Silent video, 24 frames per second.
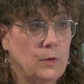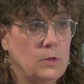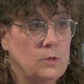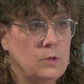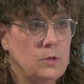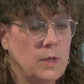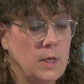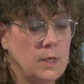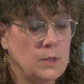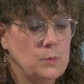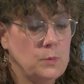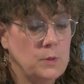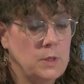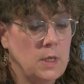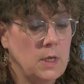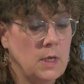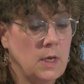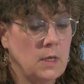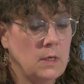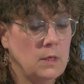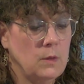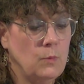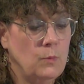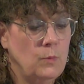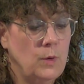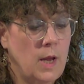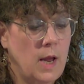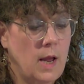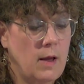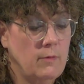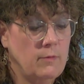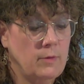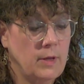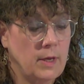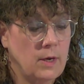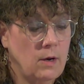So that's when they get, we
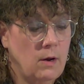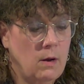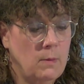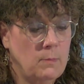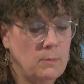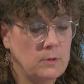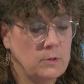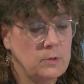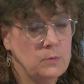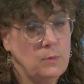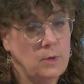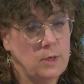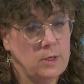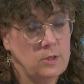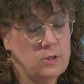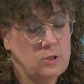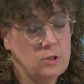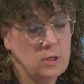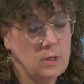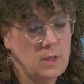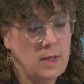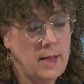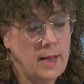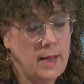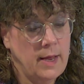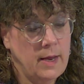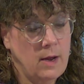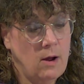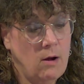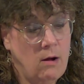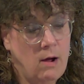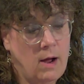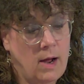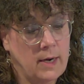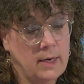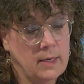have like almost what, July,
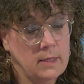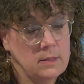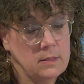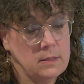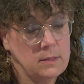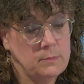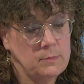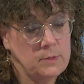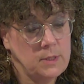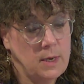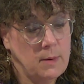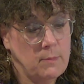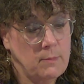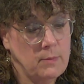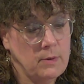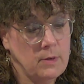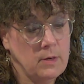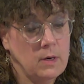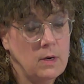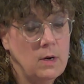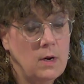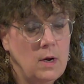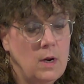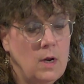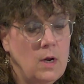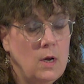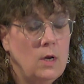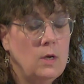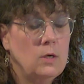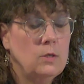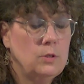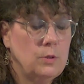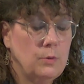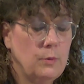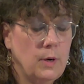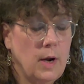August, September,
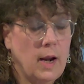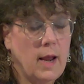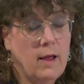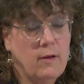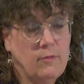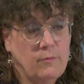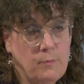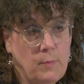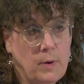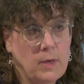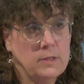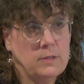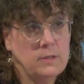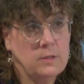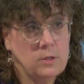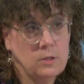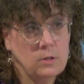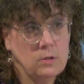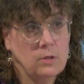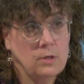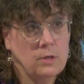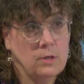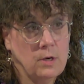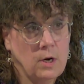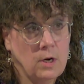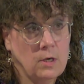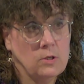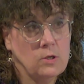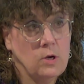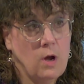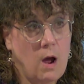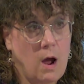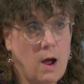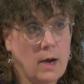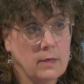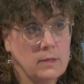two and a half months to learn our
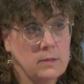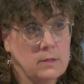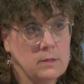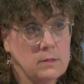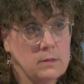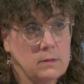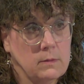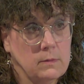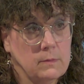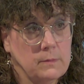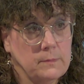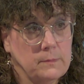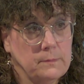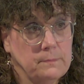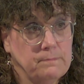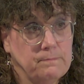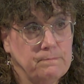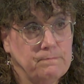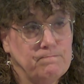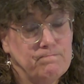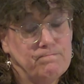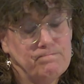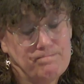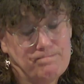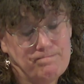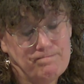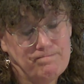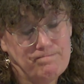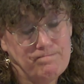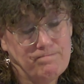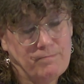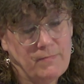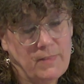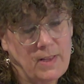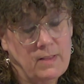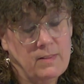talks.
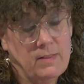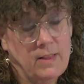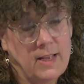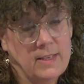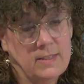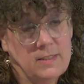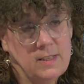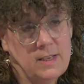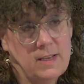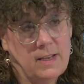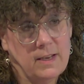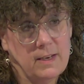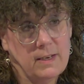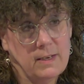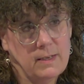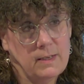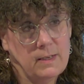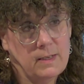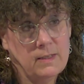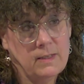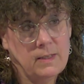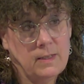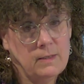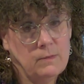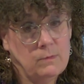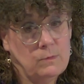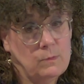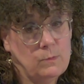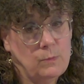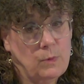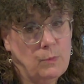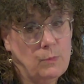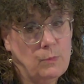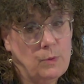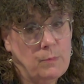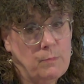And that's it. And then
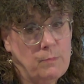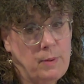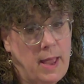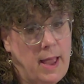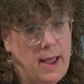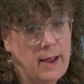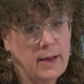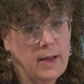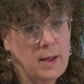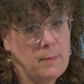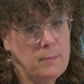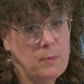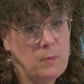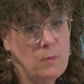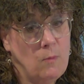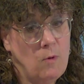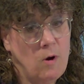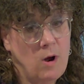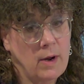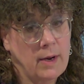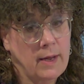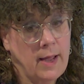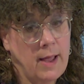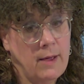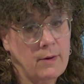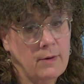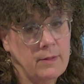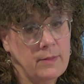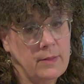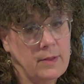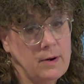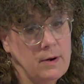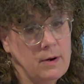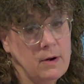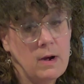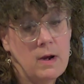when we pack up and walk out of
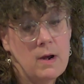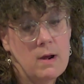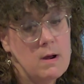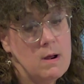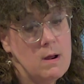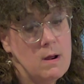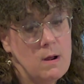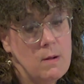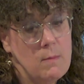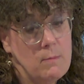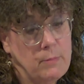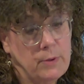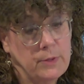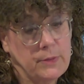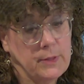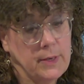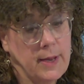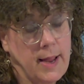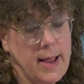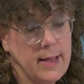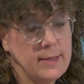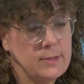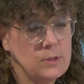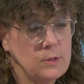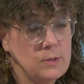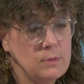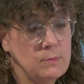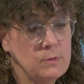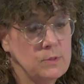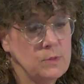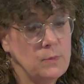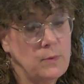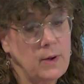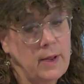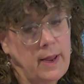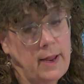there, put the
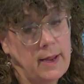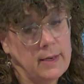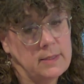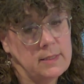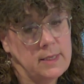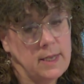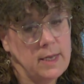costumes away, I